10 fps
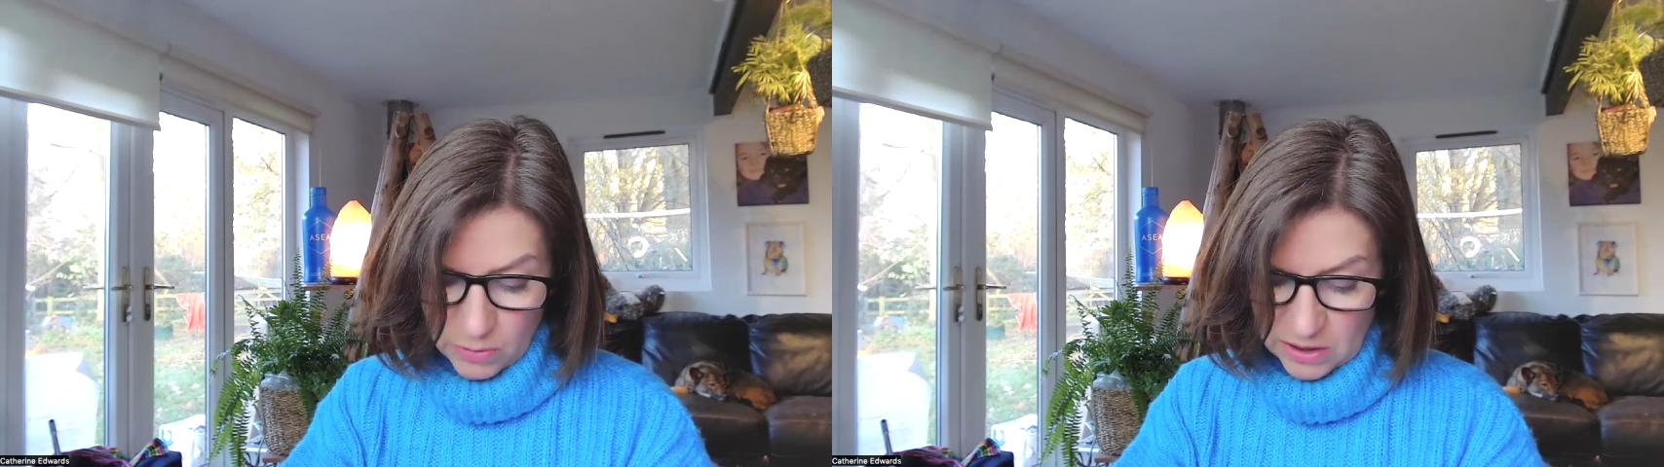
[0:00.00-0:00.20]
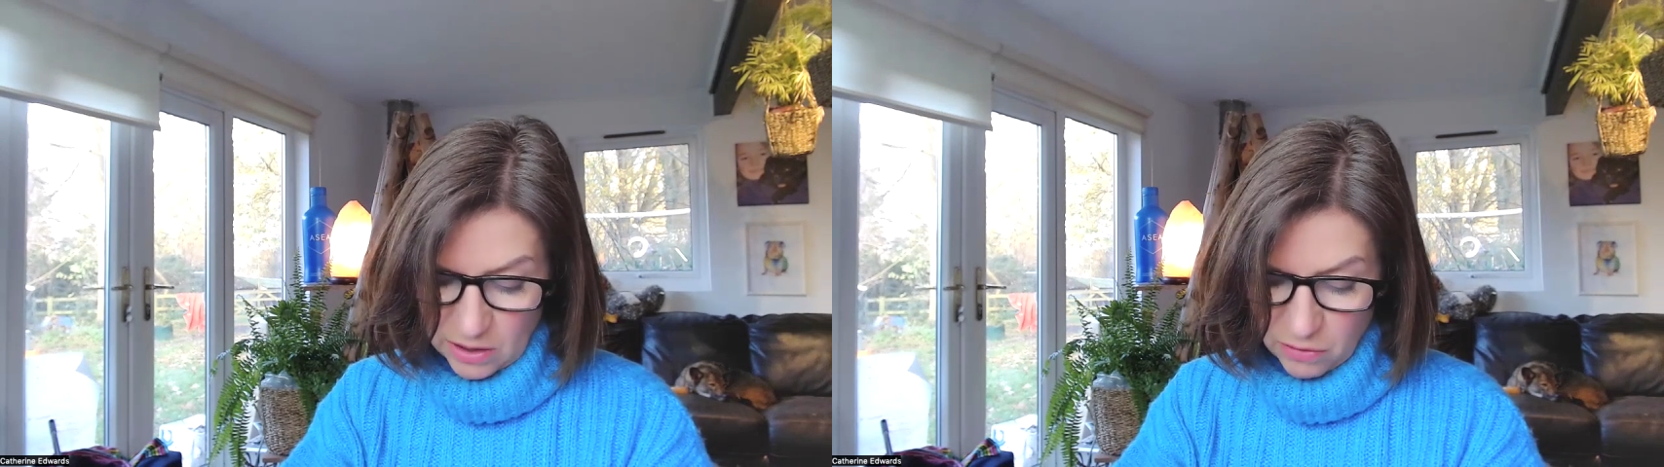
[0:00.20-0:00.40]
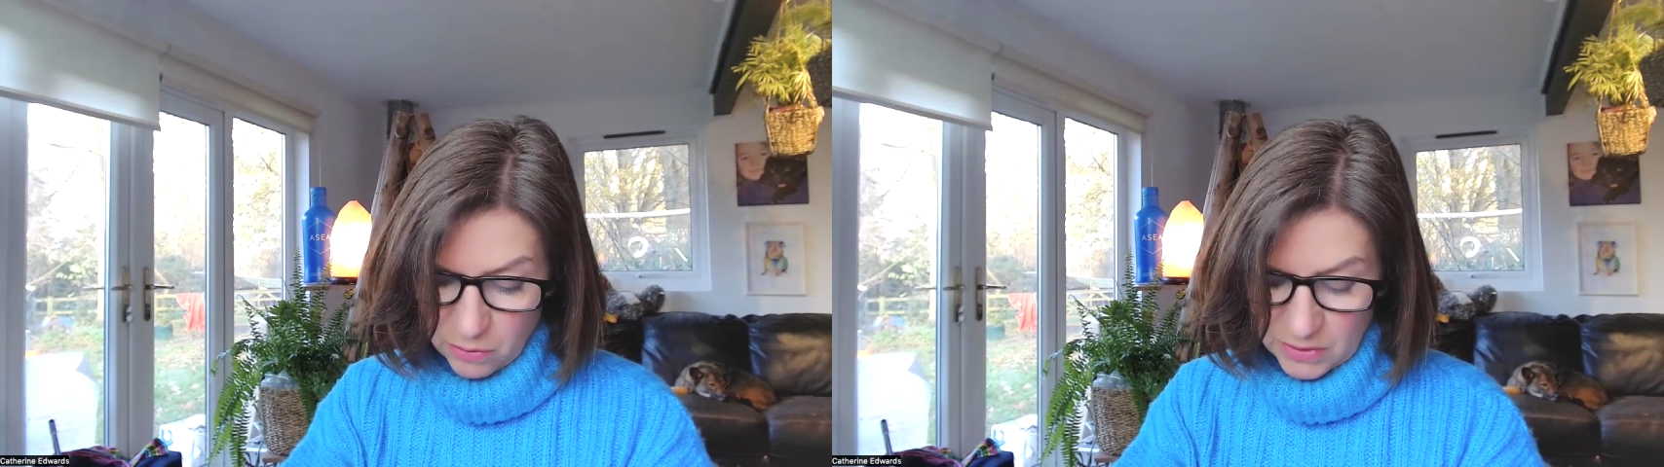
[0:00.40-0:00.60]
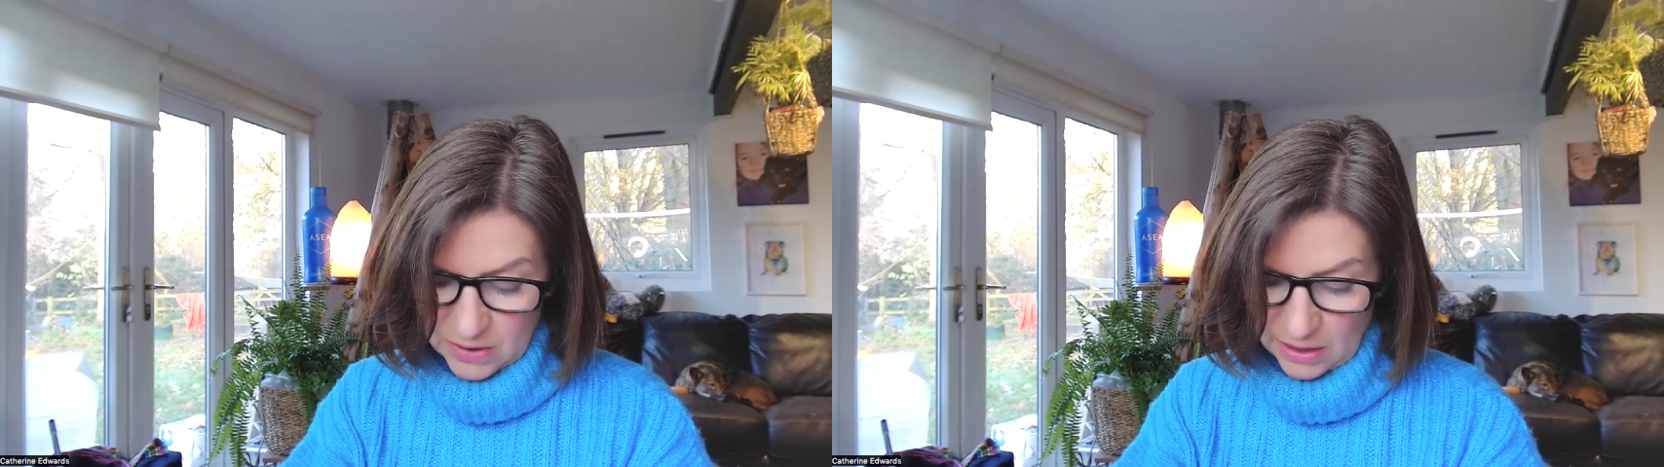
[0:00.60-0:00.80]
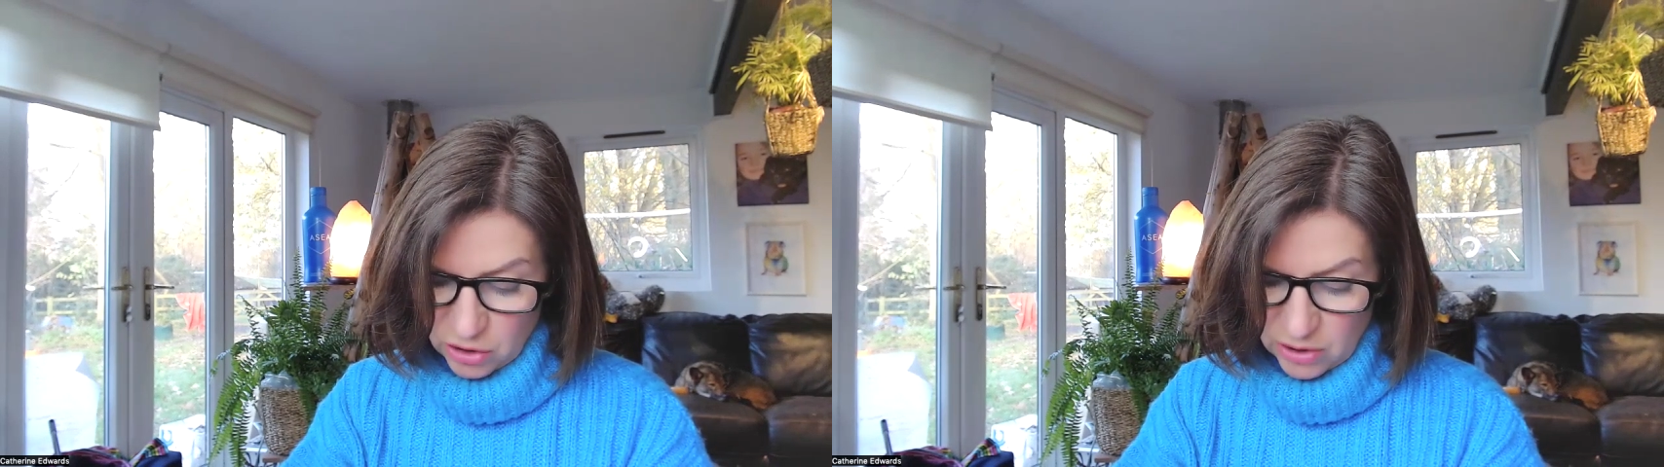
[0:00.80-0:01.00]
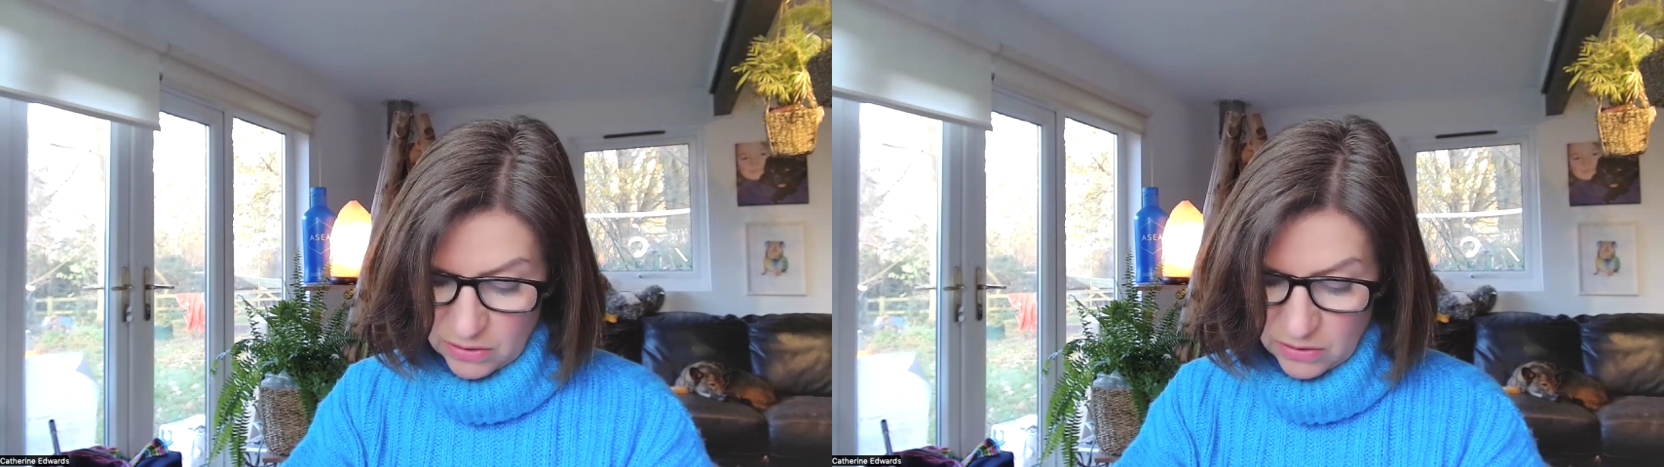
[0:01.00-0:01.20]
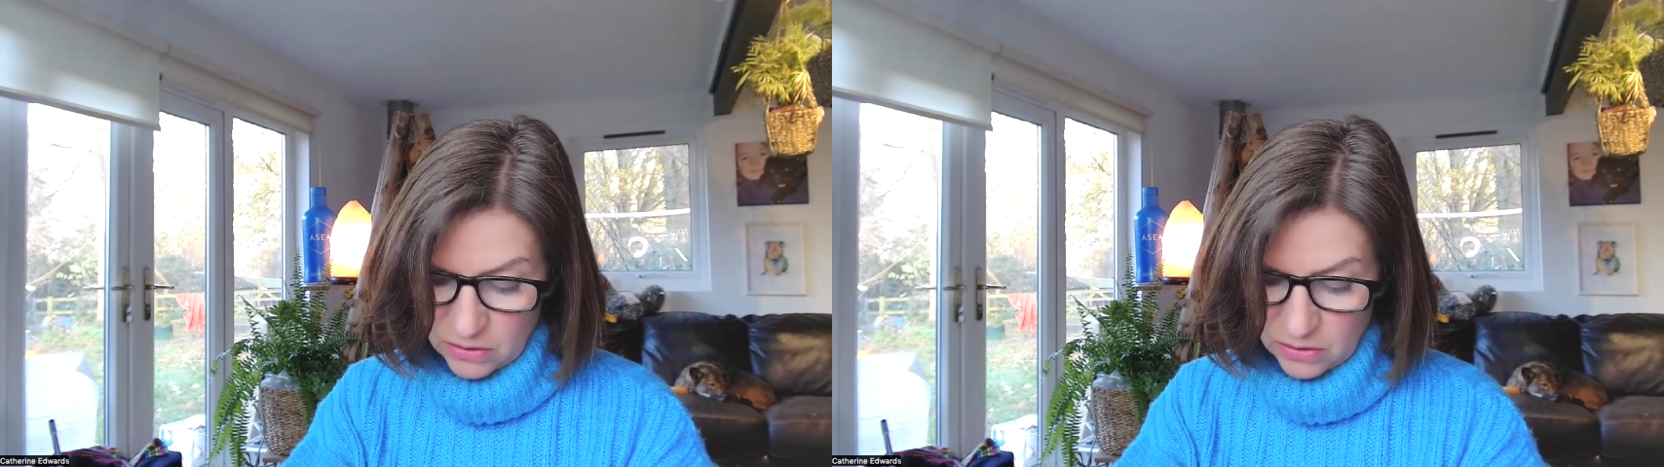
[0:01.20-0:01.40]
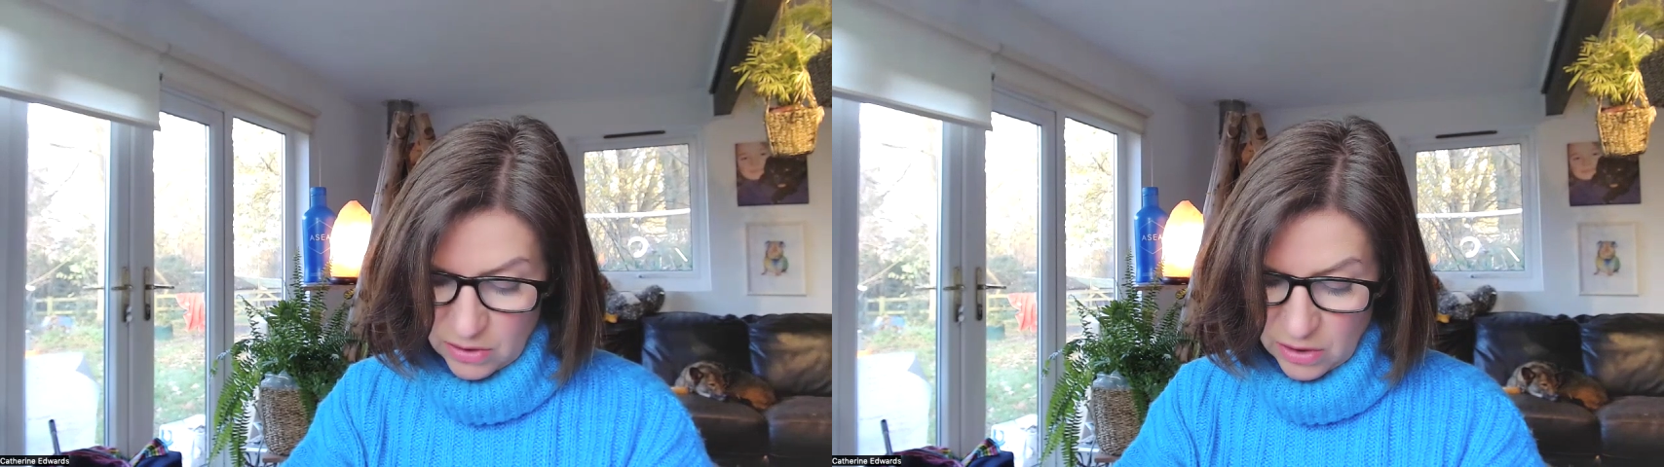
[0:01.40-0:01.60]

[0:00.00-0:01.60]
material possessions,